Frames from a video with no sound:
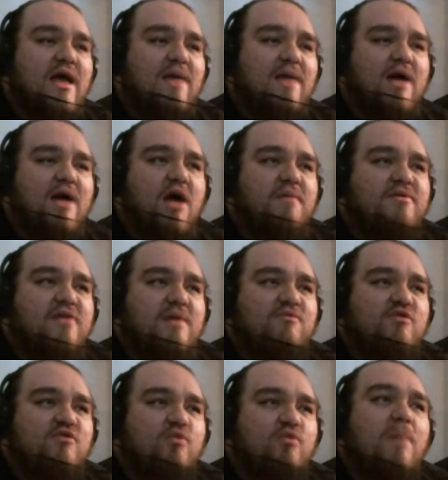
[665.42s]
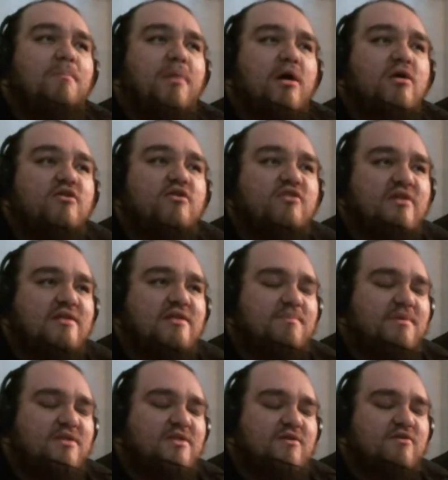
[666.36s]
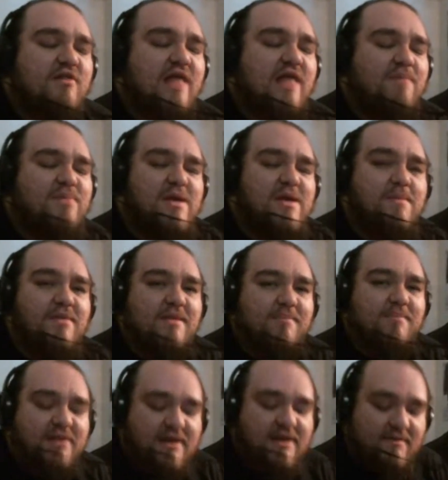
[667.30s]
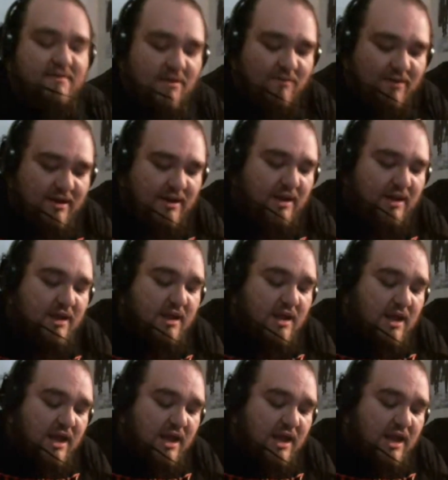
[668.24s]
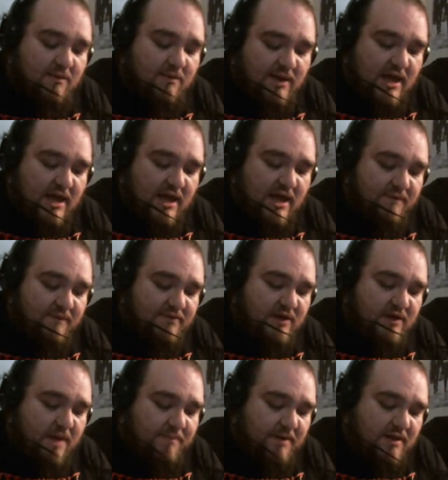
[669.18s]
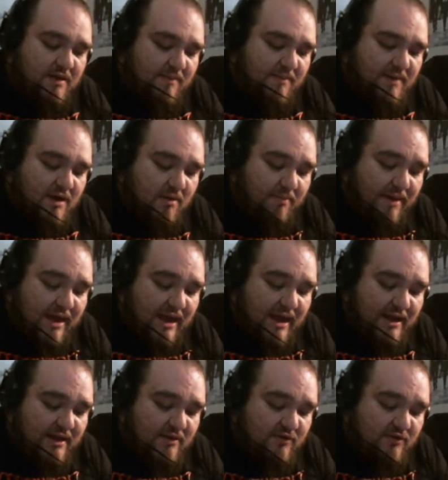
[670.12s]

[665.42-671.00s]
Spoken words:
I mean, obviously, I'm just one person, but there's a lot of people that believe that way. Anyway, we got off topic. Let me go back.